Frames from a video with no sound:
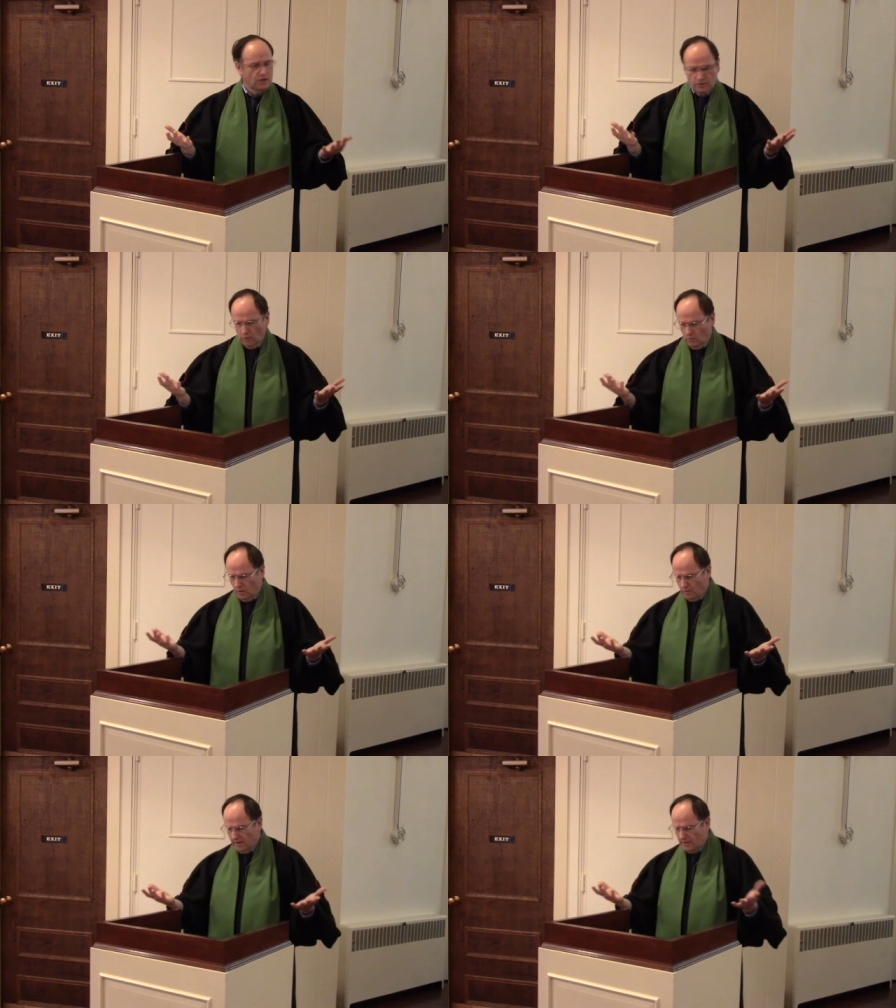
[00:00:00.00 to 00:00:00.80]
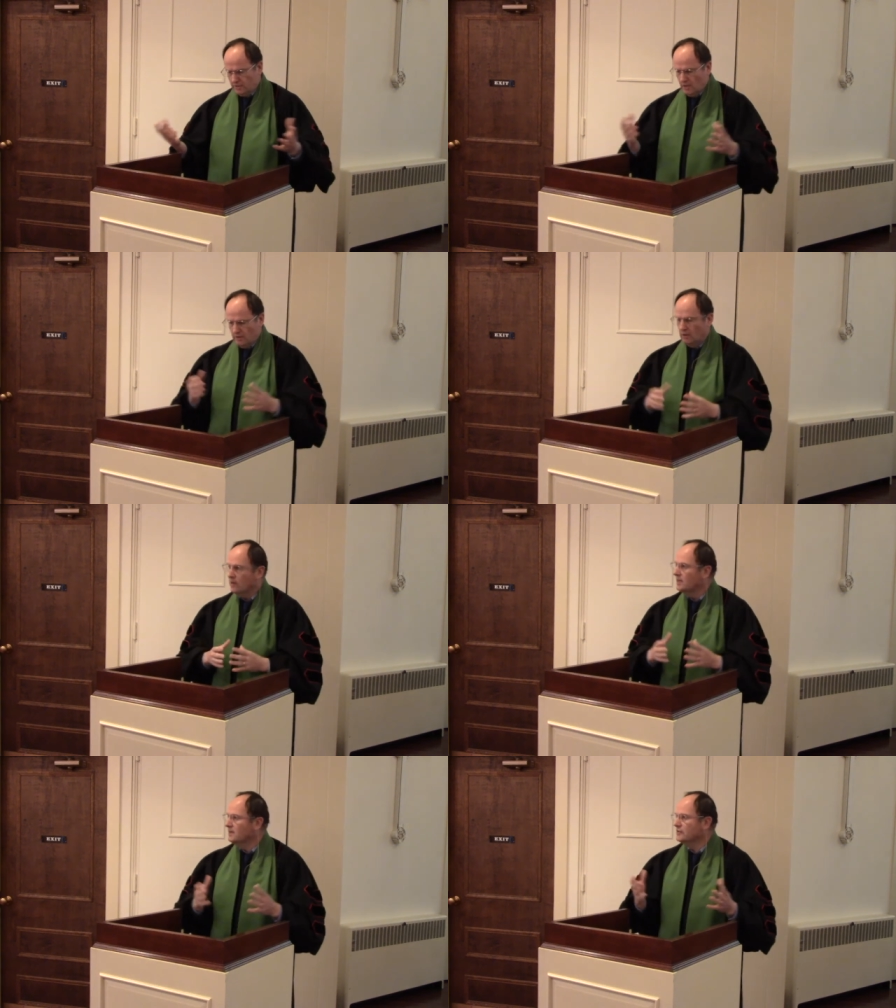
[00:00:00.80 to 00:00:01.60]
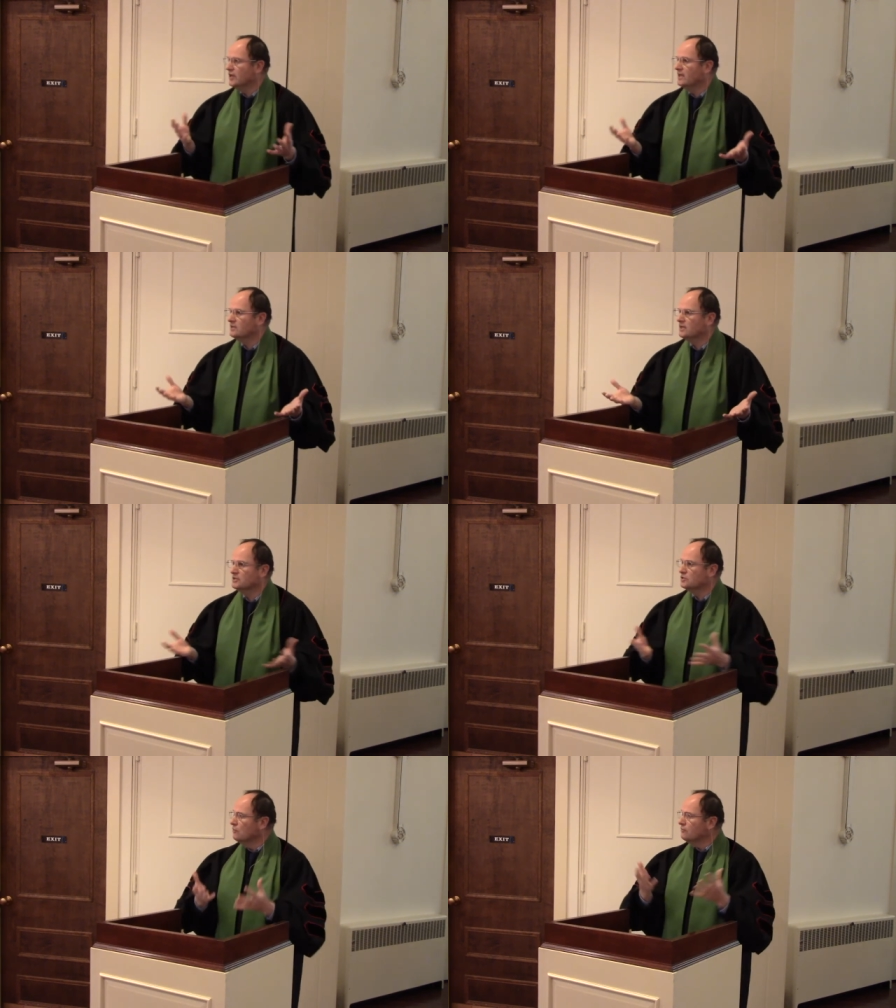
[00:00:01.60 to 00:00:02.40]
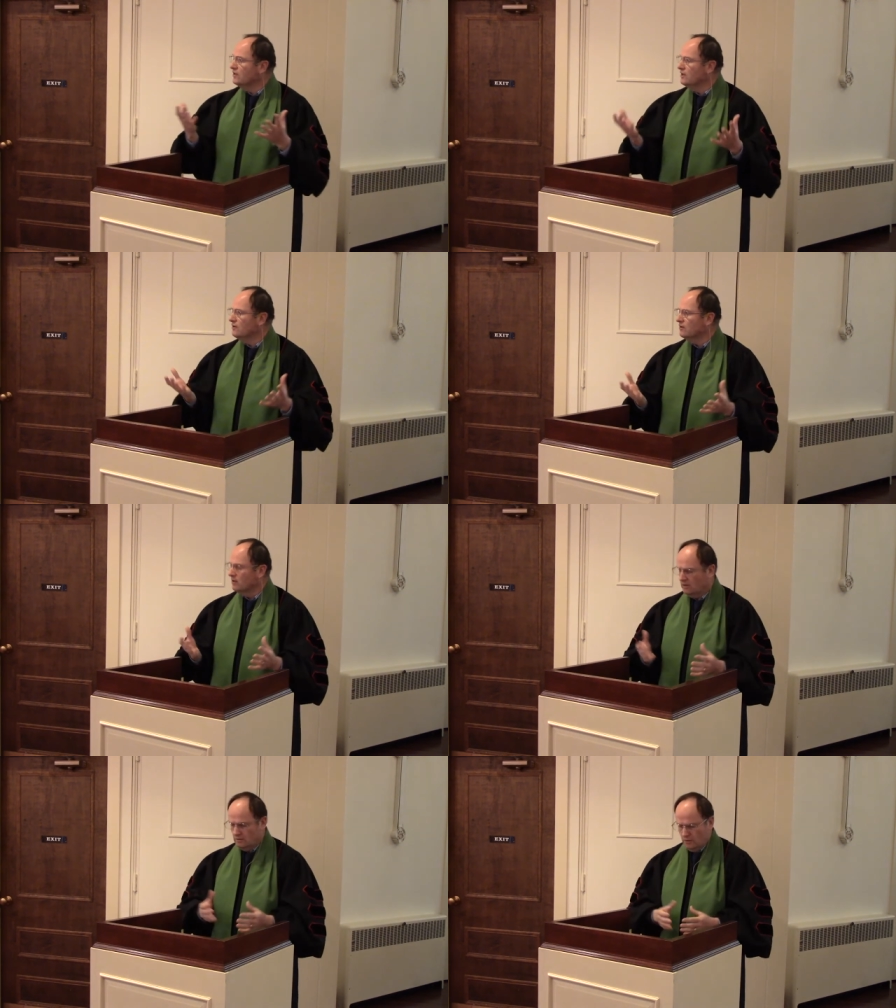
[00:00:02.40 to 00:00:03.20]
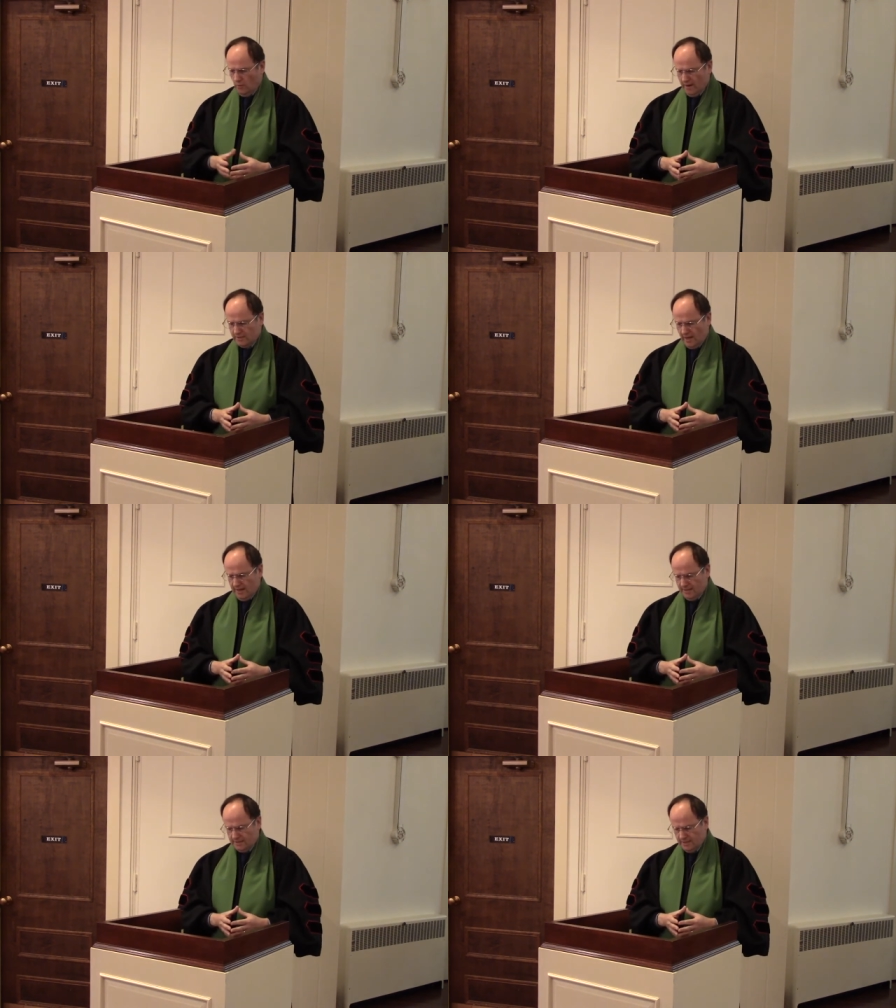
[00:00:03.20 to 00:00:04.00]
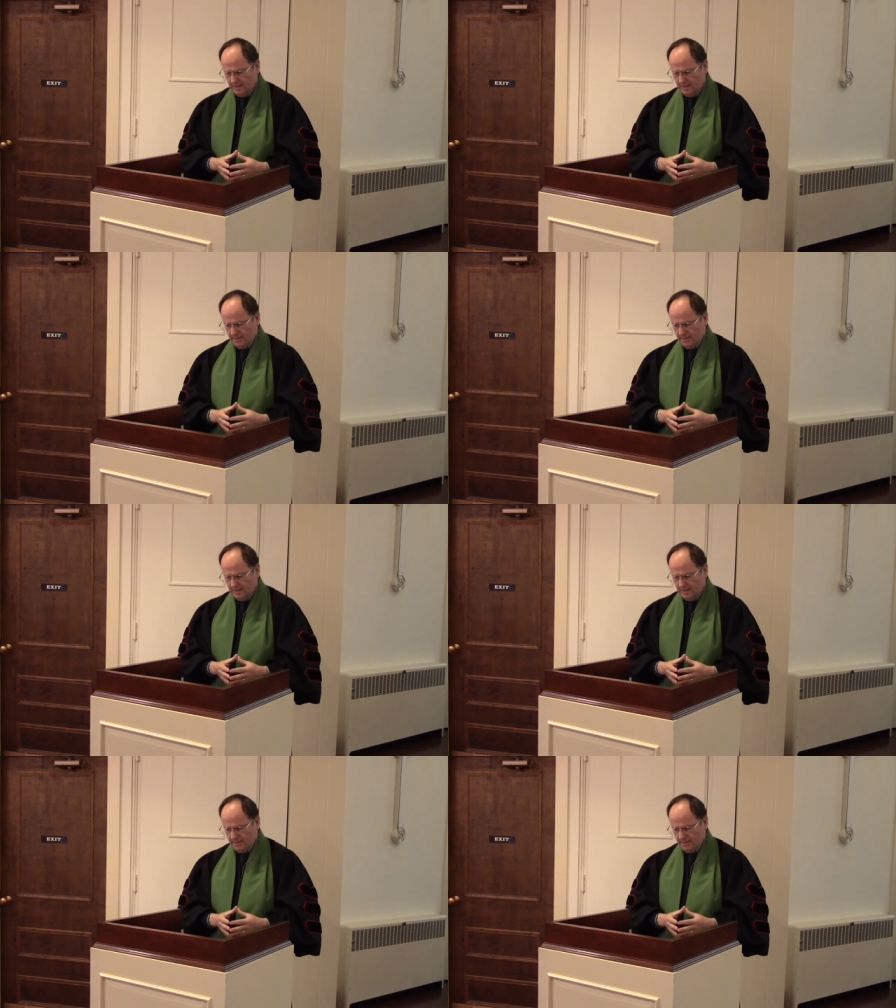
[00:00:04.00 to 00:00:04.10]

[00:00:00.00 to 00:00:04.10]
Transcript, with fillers: no worries, no hidden agendas, no fear, no anxiety.